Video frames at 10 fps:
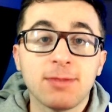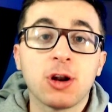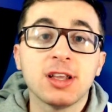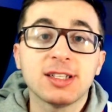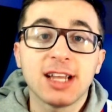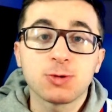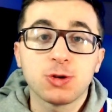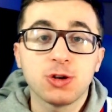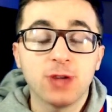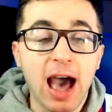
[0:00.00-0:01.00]
these days we'll
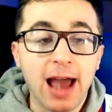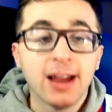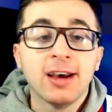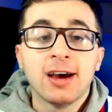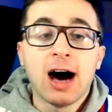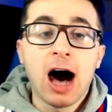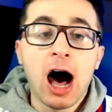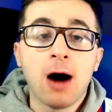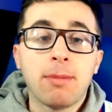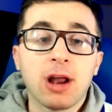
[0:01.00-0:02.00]
do that.
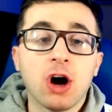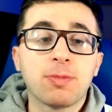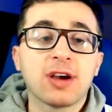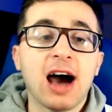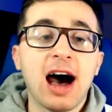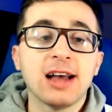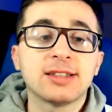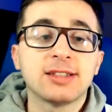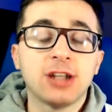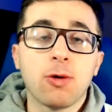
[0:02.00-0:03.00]
But I hope you
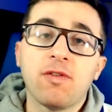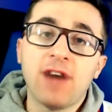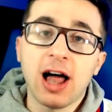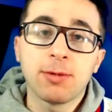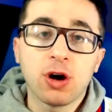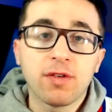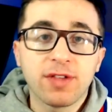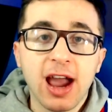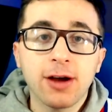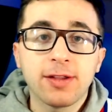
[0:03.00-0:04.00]
guys, will follow me over
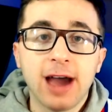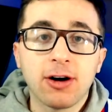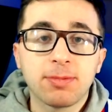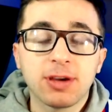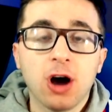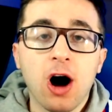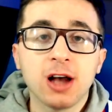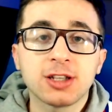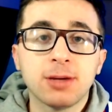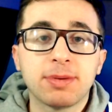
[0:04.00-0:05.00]
there. That would be
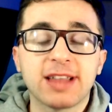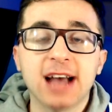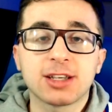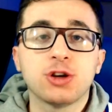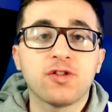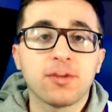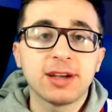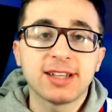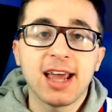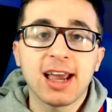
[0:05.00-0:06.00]
awesome. But that's going to do it for me
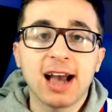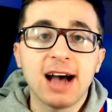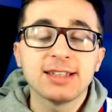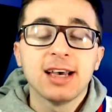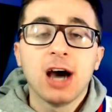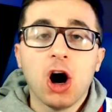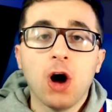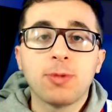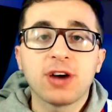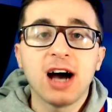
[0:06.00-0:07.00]
today, guys. I
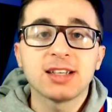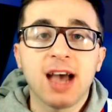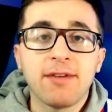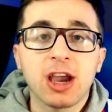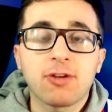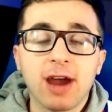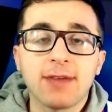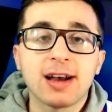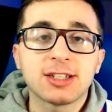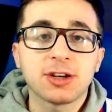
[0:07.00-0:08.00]
hope you guys have a great
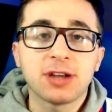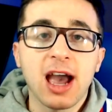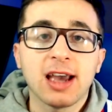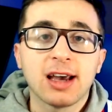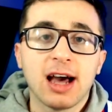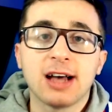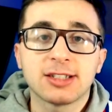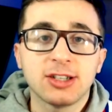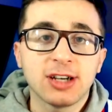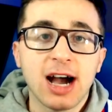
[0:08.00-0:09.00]
rest of your day. I'll
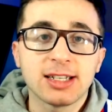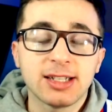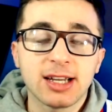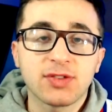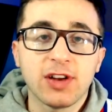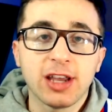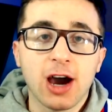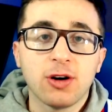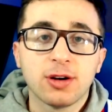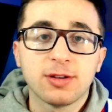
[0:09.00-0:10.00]
see you guys in the next
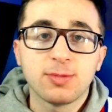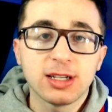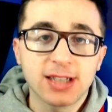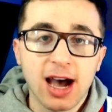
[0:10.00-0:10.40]
video. Peace out.